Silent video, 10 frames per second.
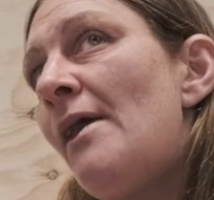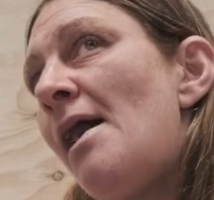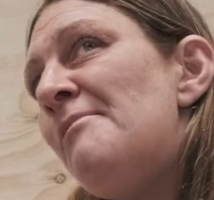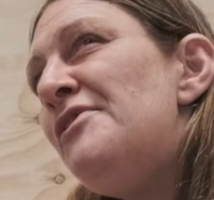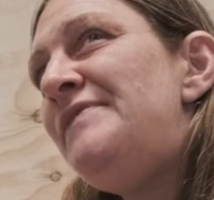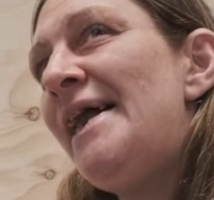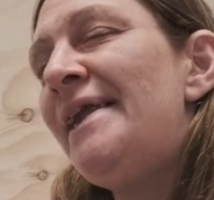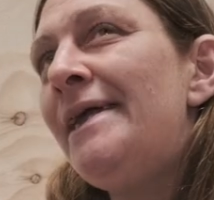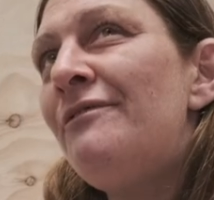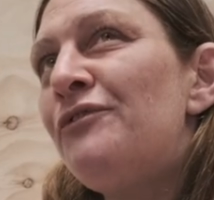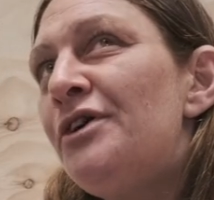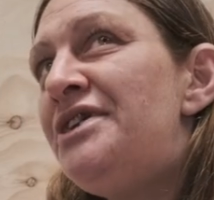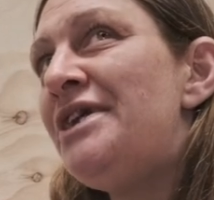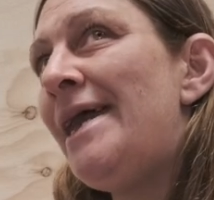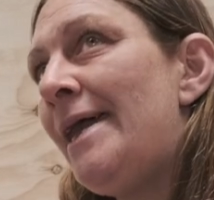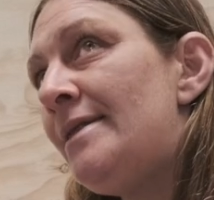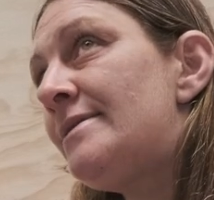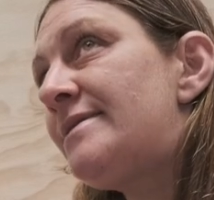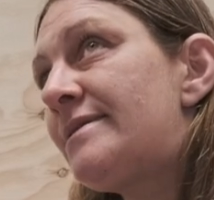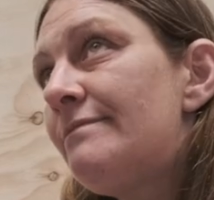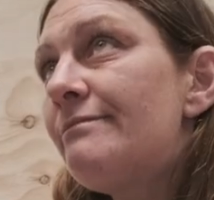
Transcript: I moved down here for a chance,